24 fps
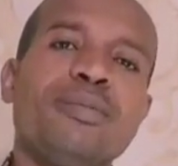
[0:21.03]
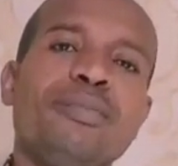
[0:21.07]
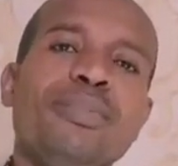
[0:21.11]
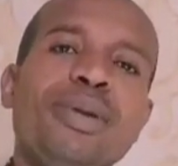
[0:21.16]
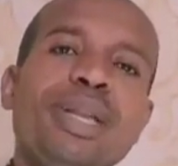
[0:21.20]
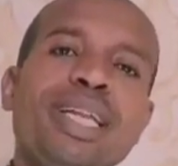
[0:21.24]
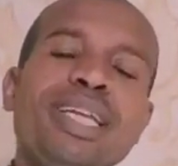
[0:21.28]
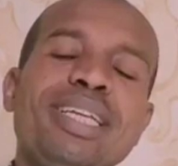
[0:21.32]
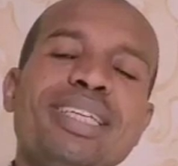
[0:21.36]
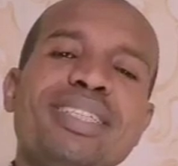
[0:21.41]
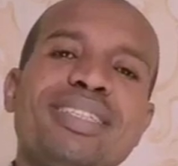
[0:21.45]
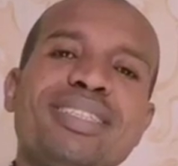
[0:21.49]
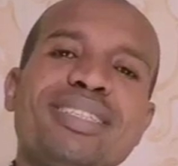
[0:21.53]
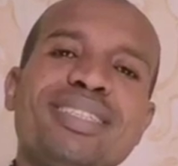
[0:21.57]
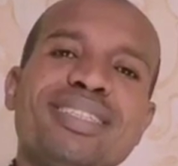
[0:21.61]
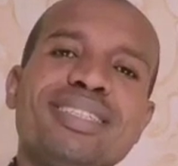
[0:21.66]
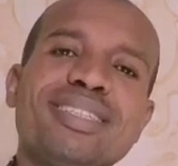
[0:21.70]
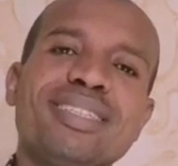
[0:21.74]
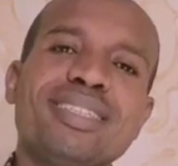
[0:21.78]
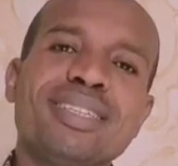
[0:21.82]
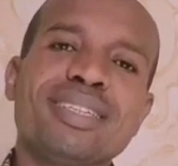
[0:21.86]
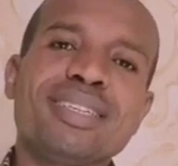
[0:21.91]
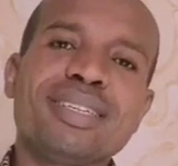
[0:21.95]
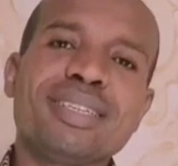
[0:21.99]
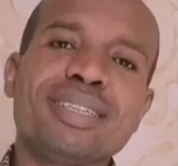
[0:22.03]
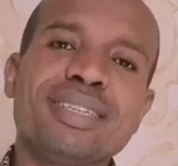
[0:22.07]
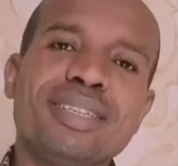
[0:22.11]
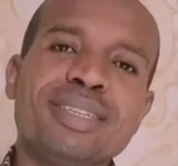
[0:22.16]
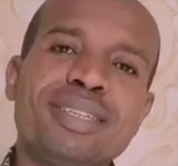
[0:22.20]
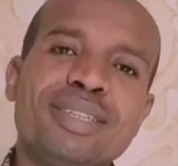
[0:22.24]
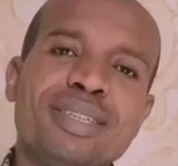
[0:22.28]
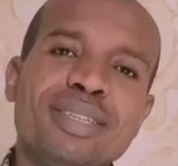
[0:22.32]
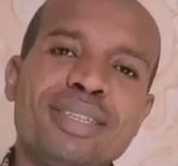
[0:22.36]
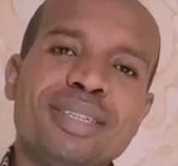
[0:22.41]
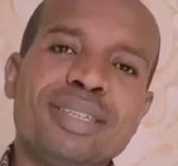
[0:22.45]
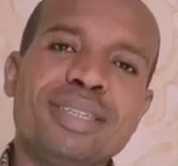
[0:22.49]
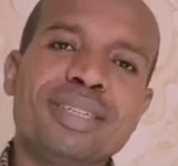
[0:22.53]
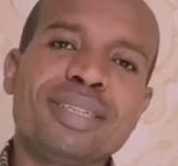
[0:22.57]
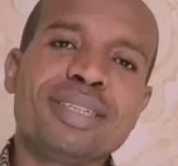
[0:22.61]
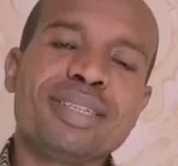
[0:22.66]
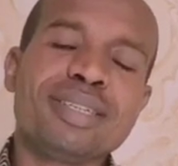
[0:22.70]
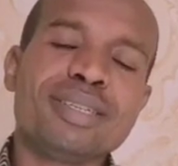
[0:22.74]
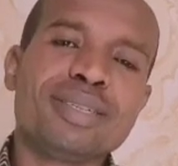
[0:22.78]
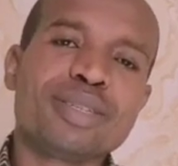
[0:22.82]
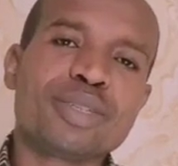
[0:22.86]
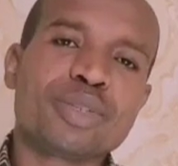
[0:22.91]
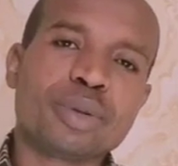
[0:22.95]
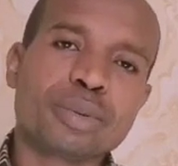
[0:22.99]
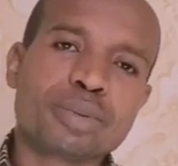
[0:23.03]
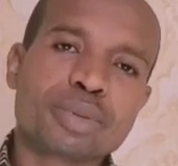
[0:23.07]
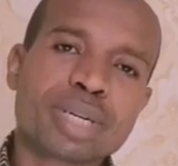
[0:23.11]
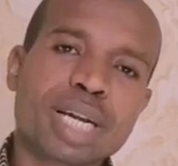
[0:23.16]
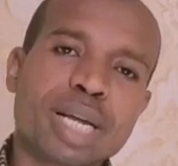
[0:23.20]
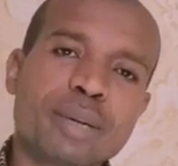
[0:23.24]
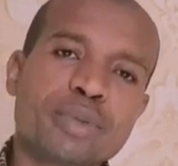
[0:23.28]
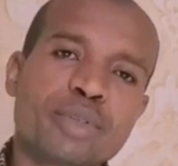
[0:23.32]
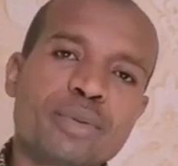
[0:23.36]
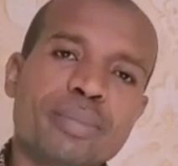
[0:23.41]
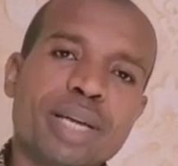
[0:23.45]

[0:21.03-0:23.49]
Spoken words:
Please subscribe